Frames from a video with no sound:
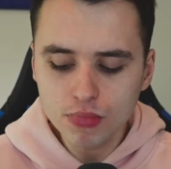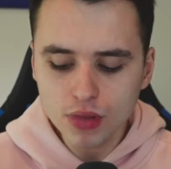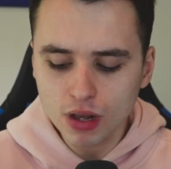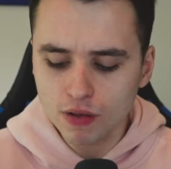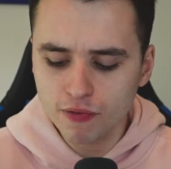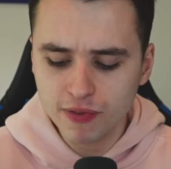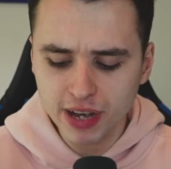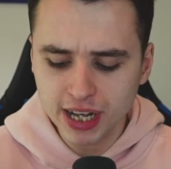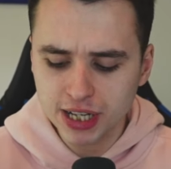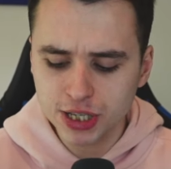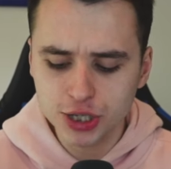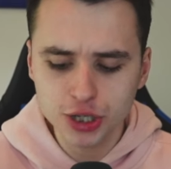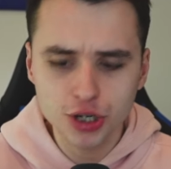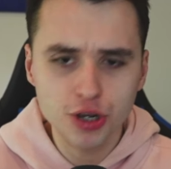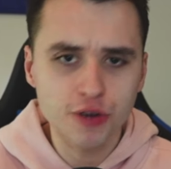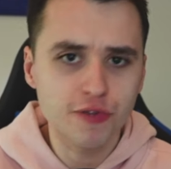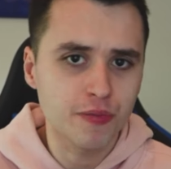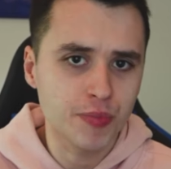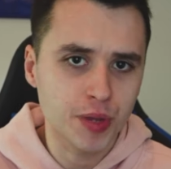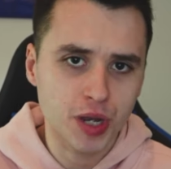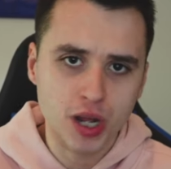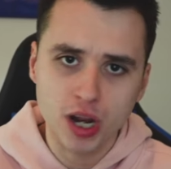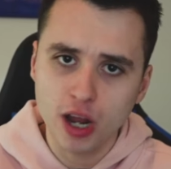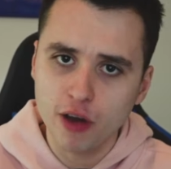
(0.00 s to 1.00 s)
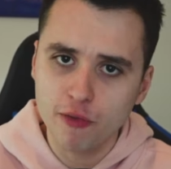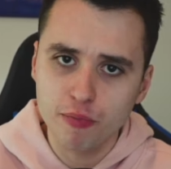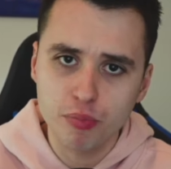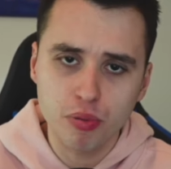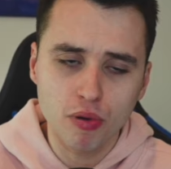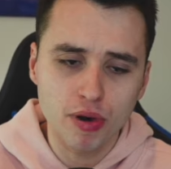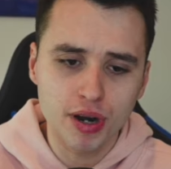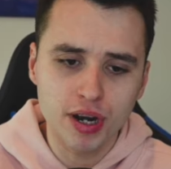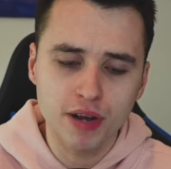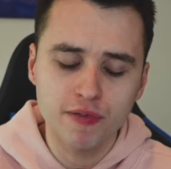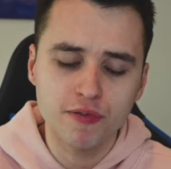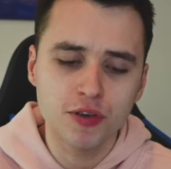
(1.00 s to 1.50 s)
thing to do from the club
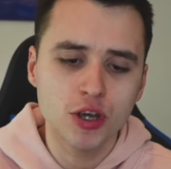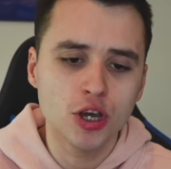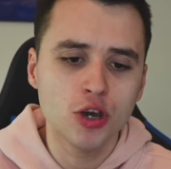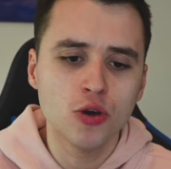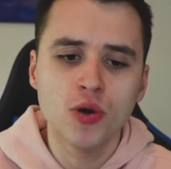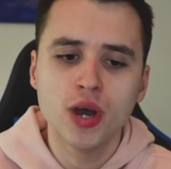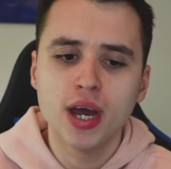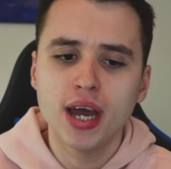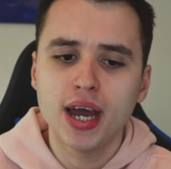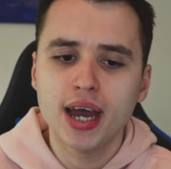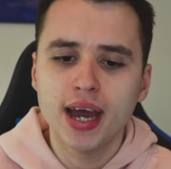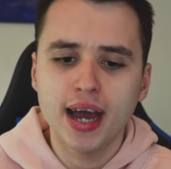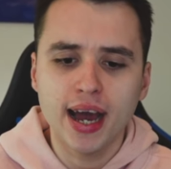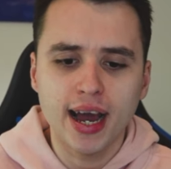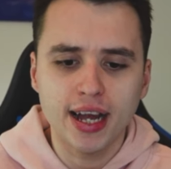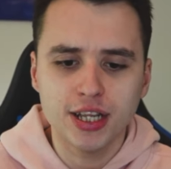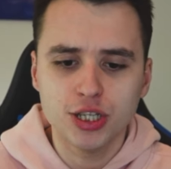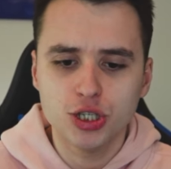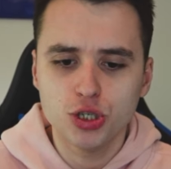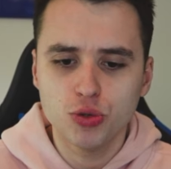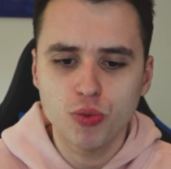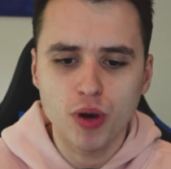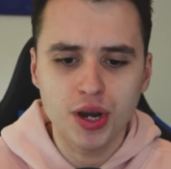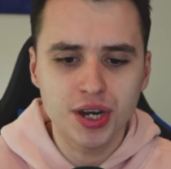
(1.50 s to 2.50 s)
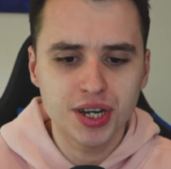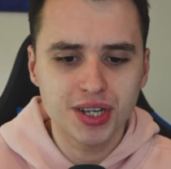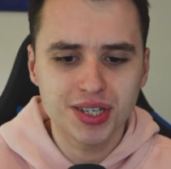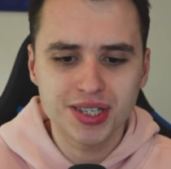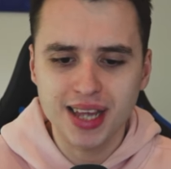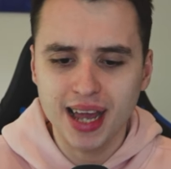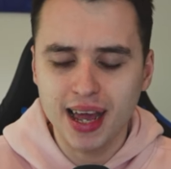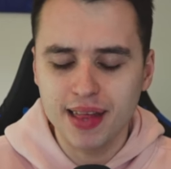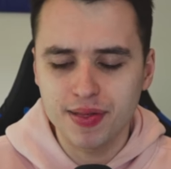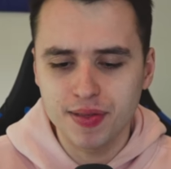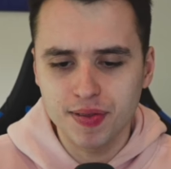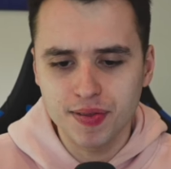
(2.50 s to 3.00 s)
point of view, and to
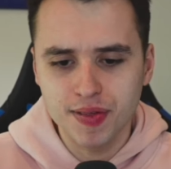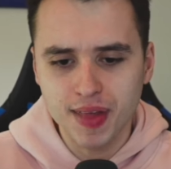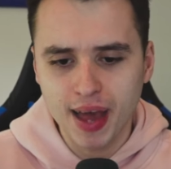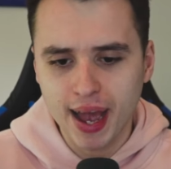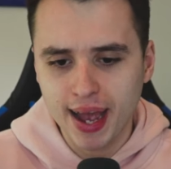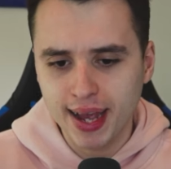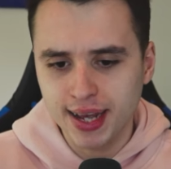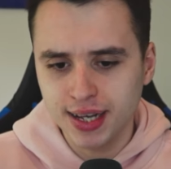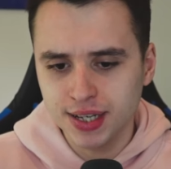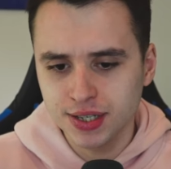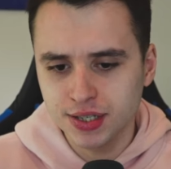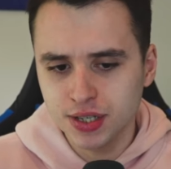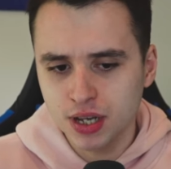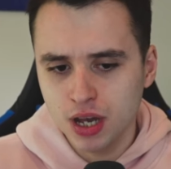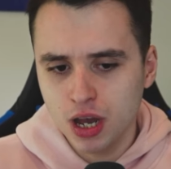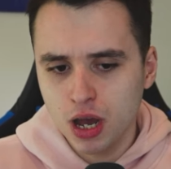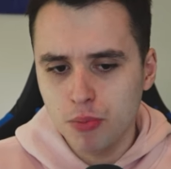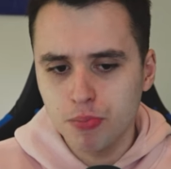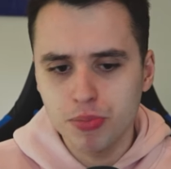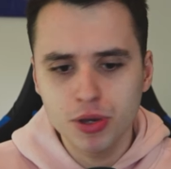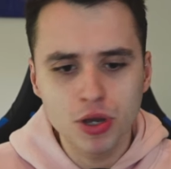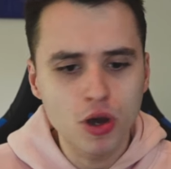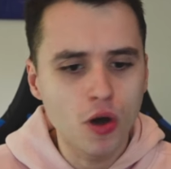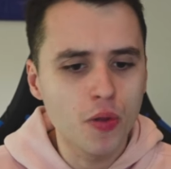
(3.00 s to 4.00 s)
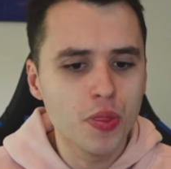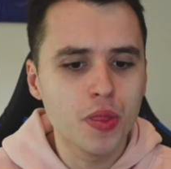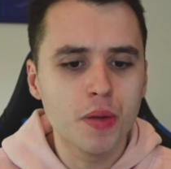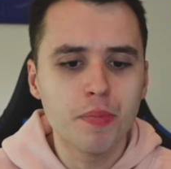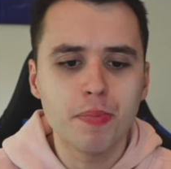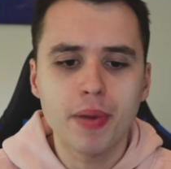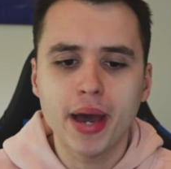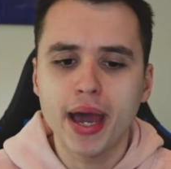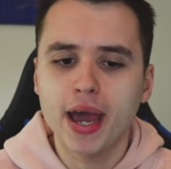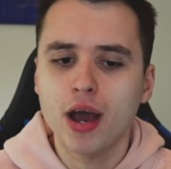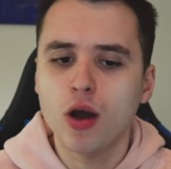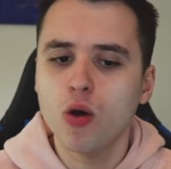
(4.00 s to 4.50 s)
understand that that is beyond the
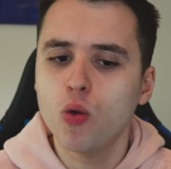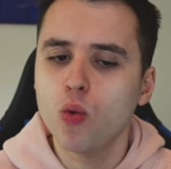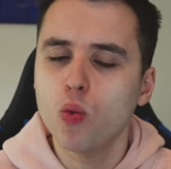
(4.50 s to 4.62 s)
pale.